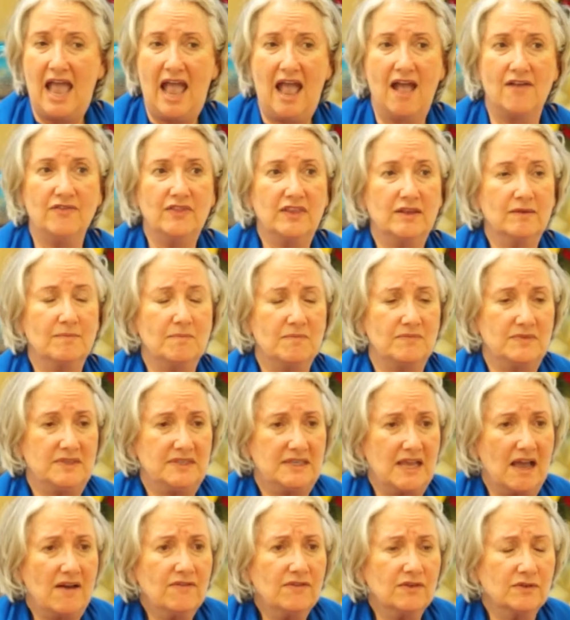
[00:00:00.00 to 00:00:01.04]
And the
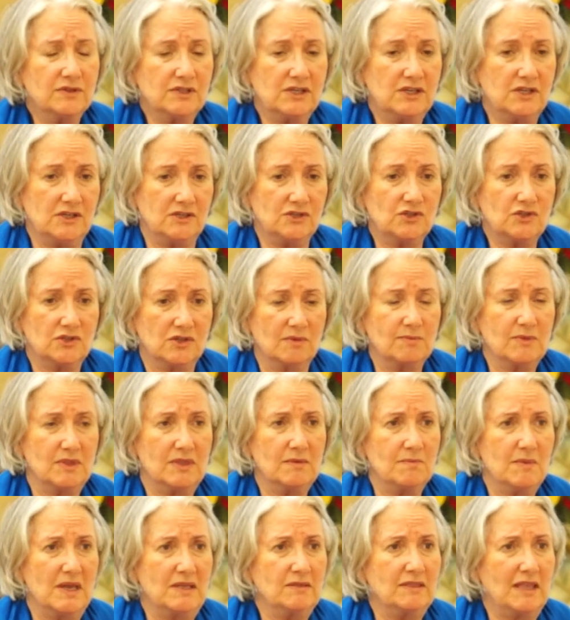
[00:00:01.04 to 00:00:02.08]
devotees, some of
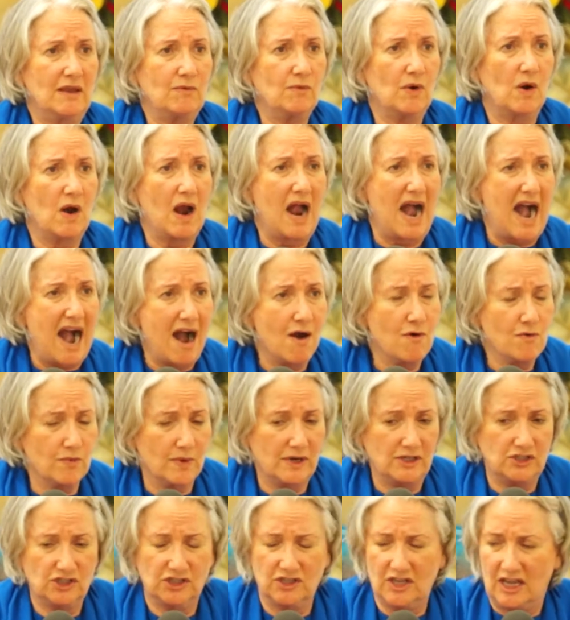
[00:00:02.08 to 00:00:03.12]
the men, they were
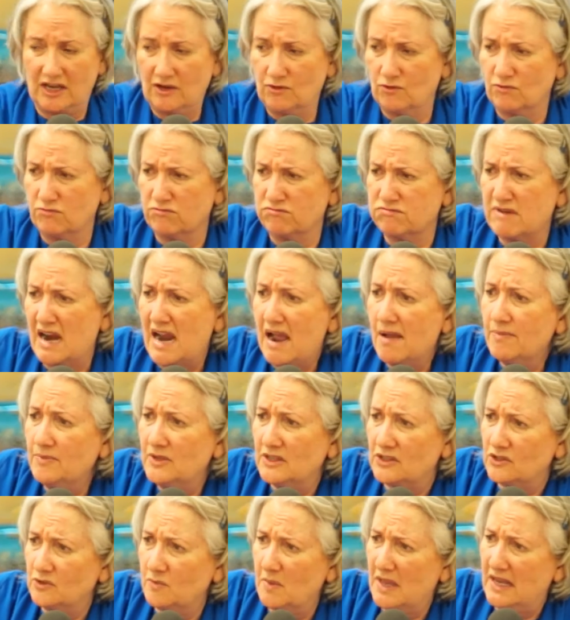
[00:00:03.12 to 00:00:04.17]
outraged, and they grabbed
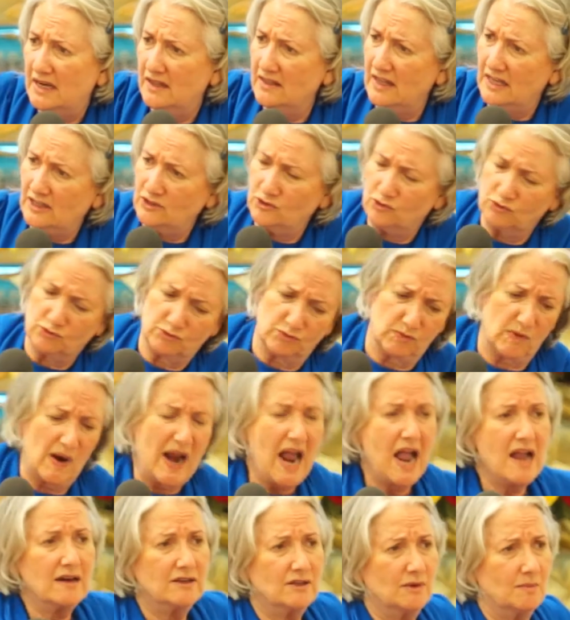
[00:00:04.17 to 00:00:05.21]
this man, and they
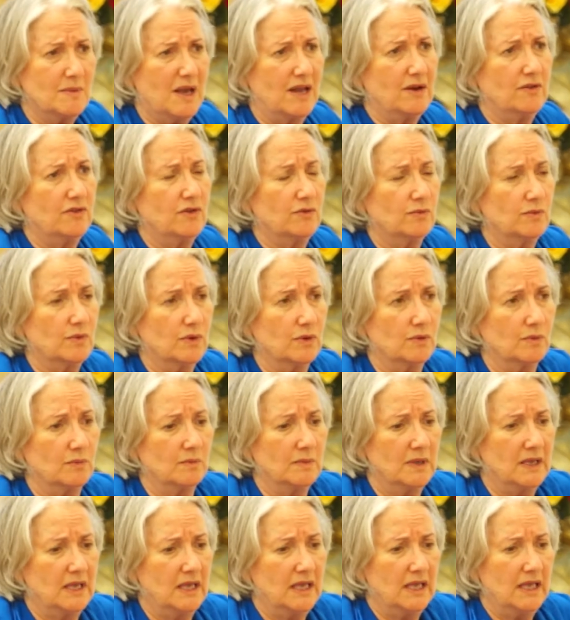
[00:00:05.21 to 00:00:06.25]
dragged him out of the
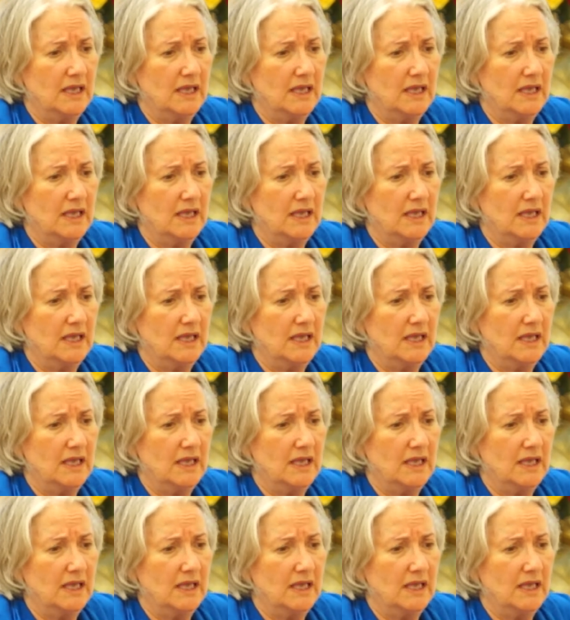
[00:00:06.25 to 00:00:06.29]
room.